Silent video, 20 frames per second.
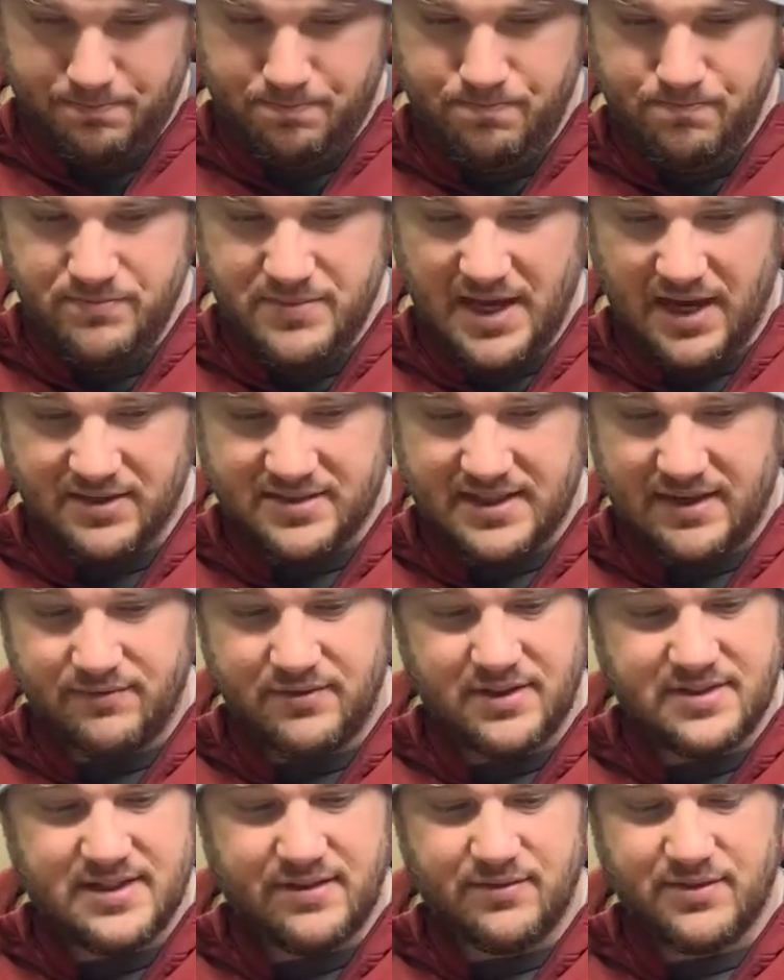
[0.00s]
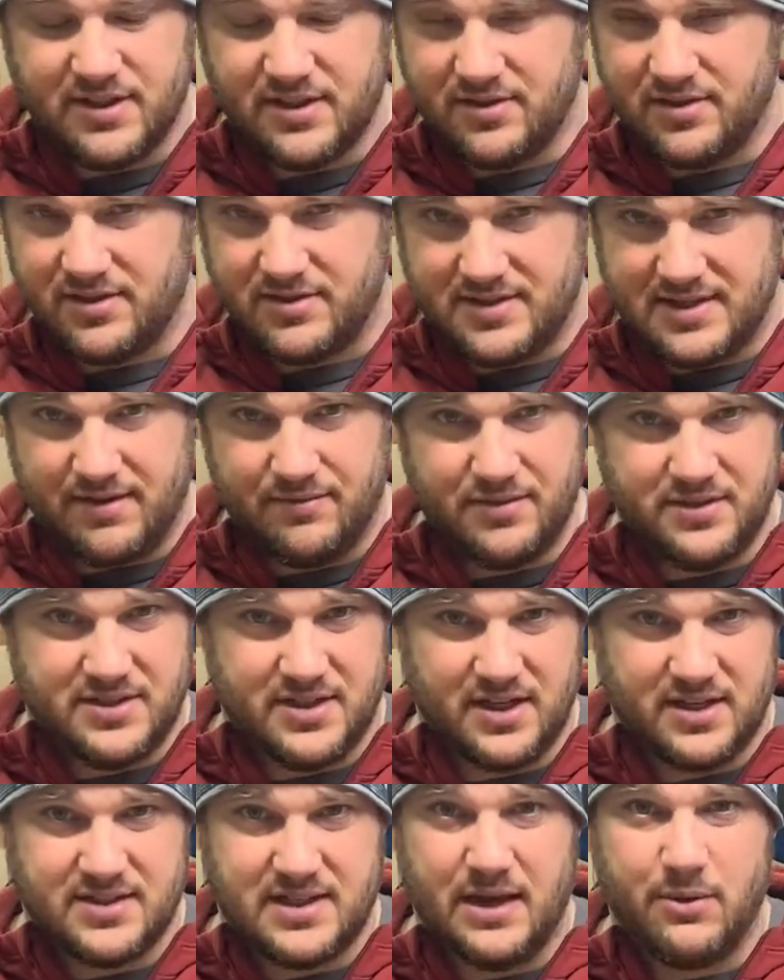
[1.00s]
Now,
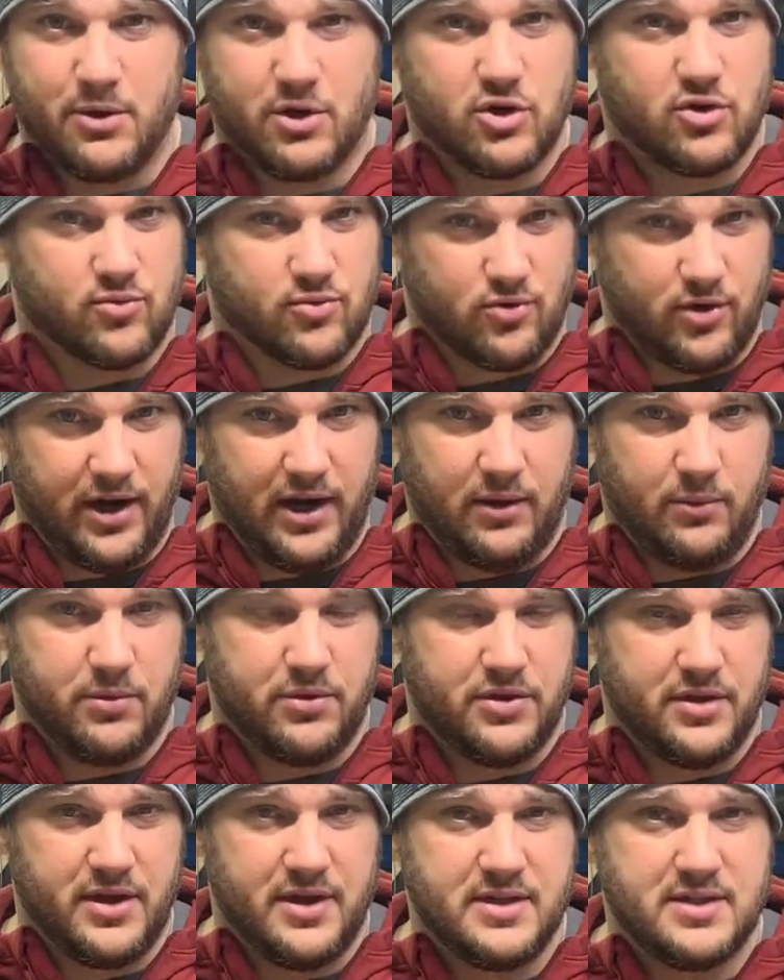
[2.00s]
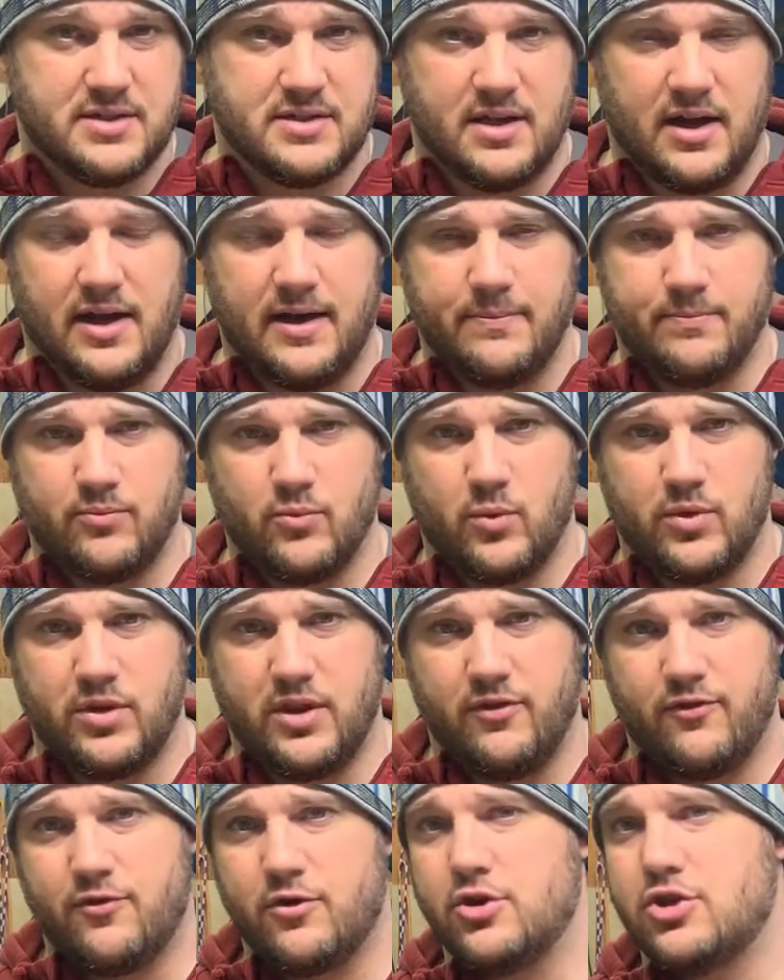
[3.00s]
1776, they were great with this. When they
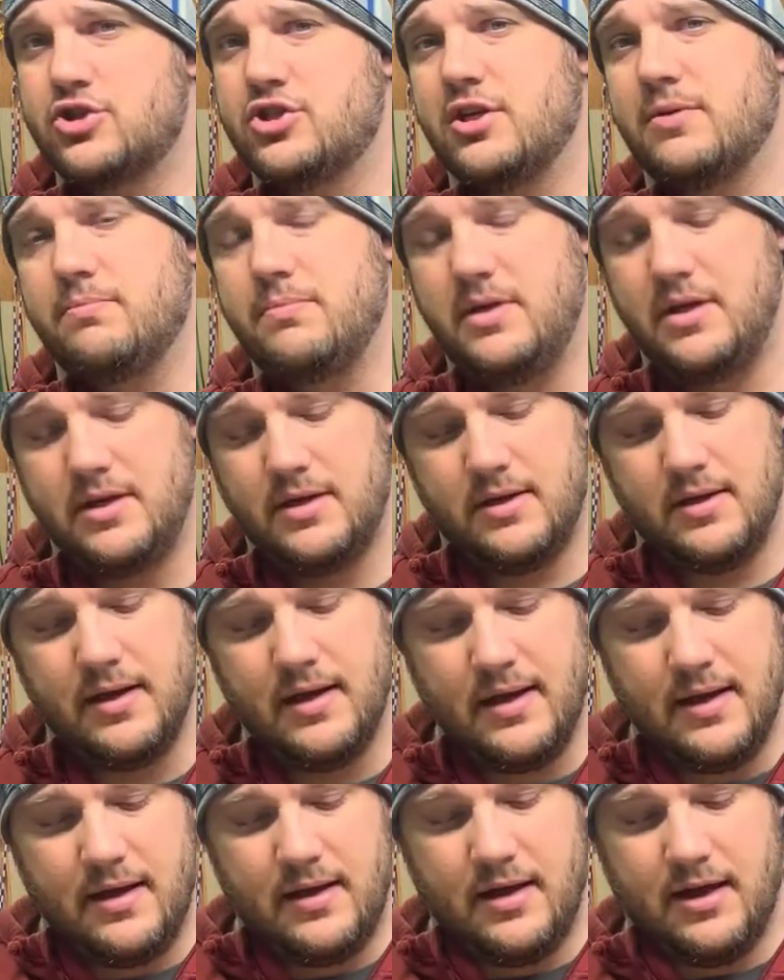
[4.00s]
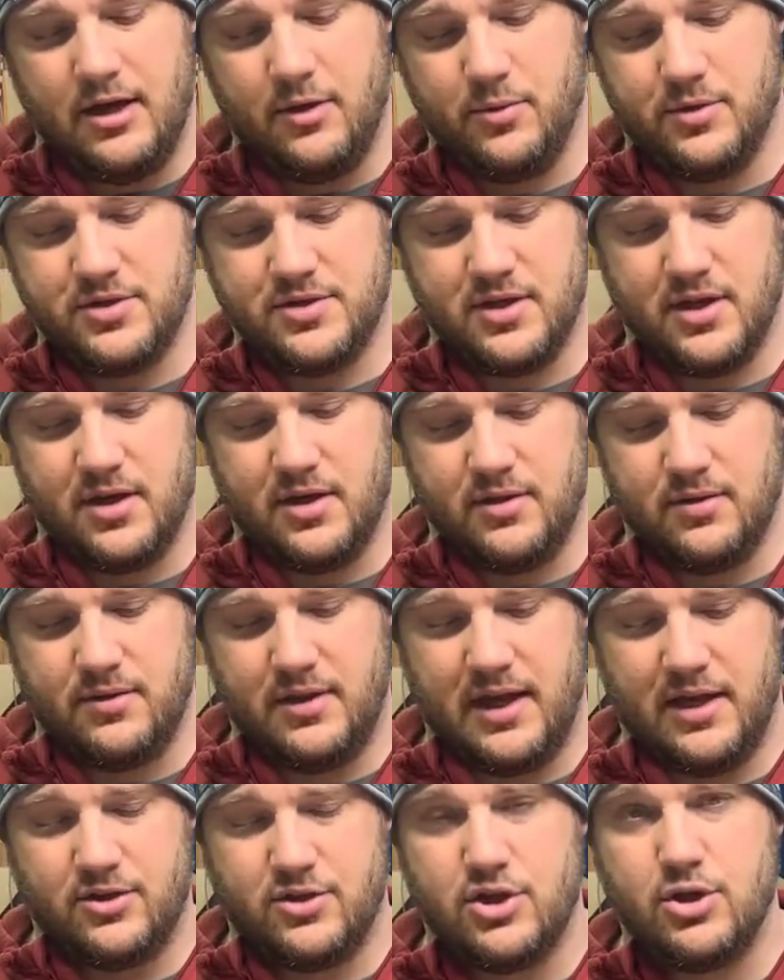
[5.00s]
first shipped me it was they
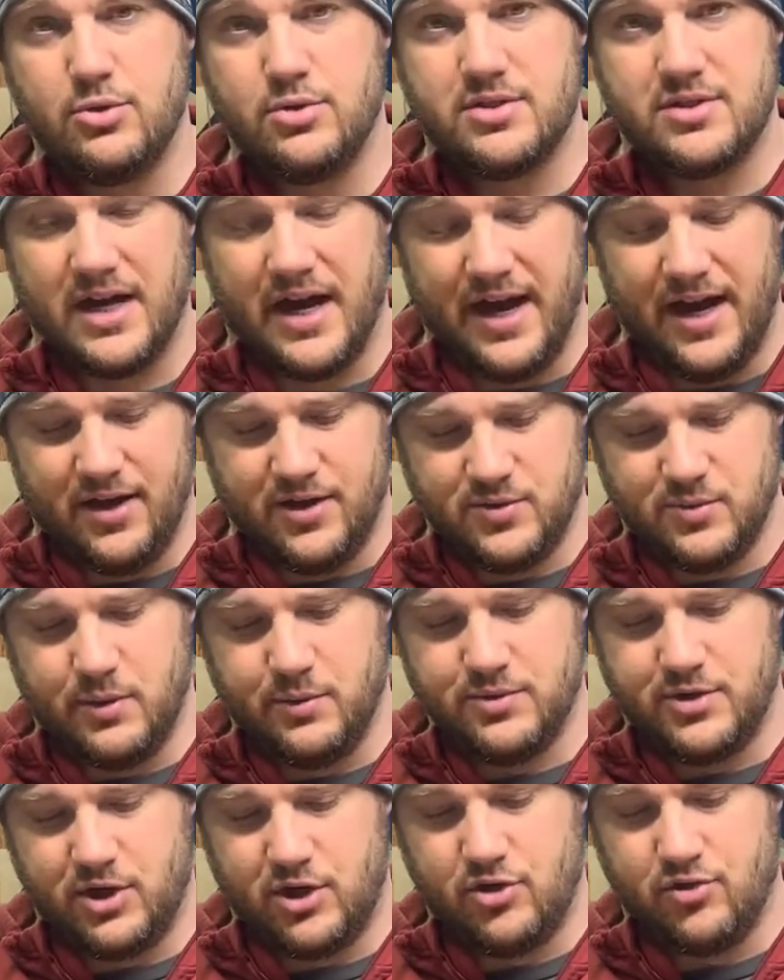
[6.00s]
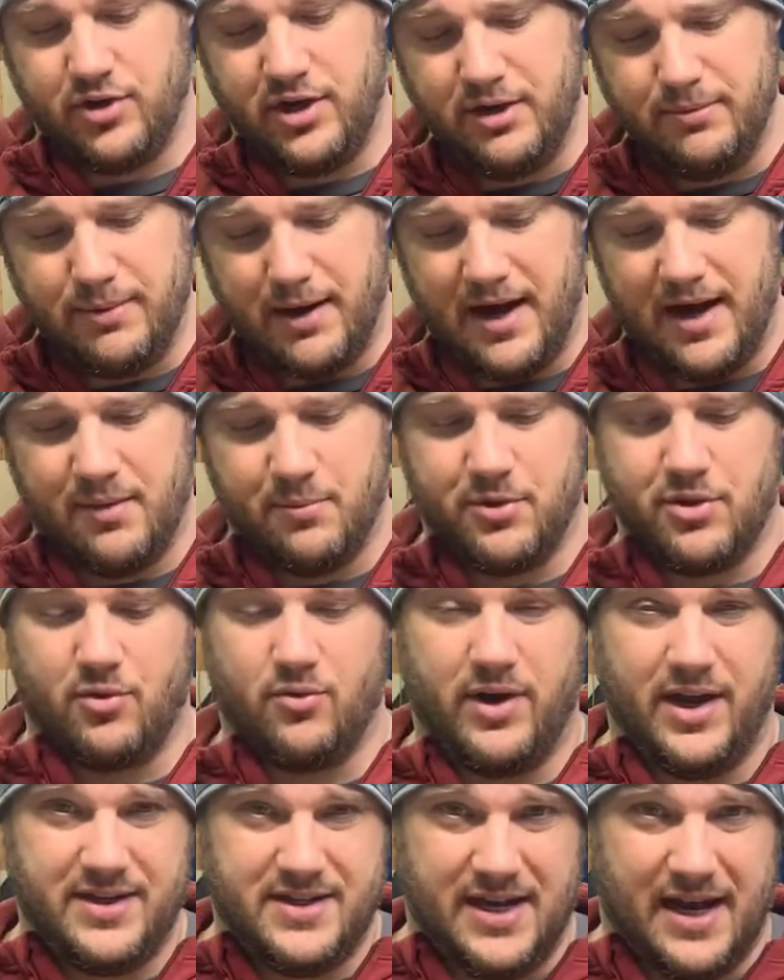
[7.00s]
had 2 styles. One was a green bottom with a
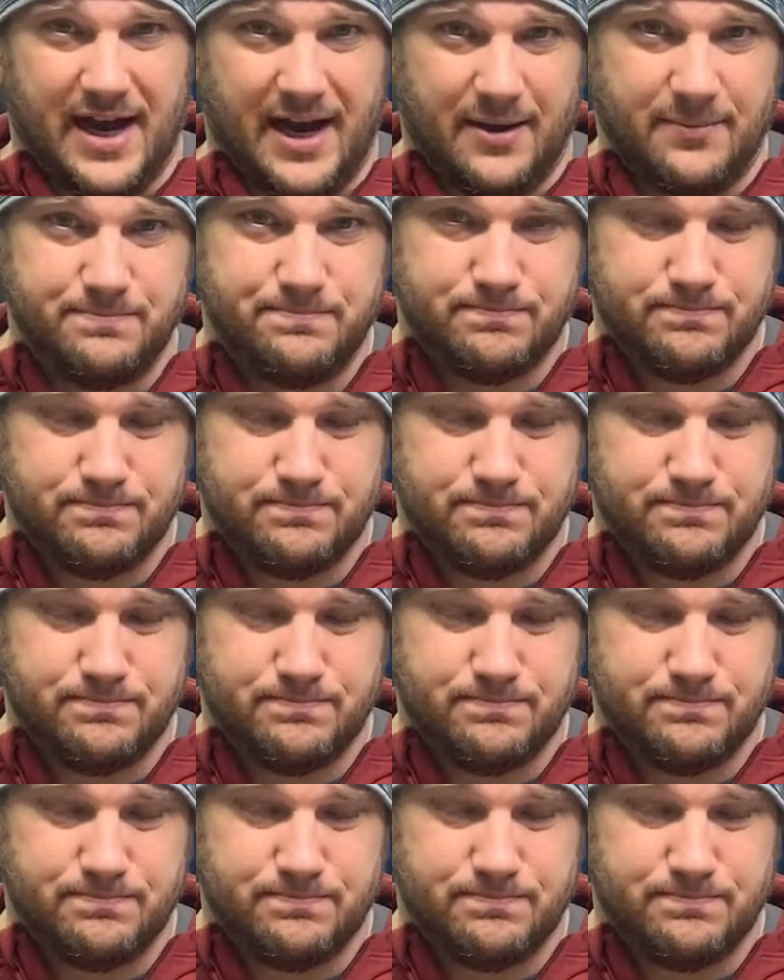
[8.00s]
red top.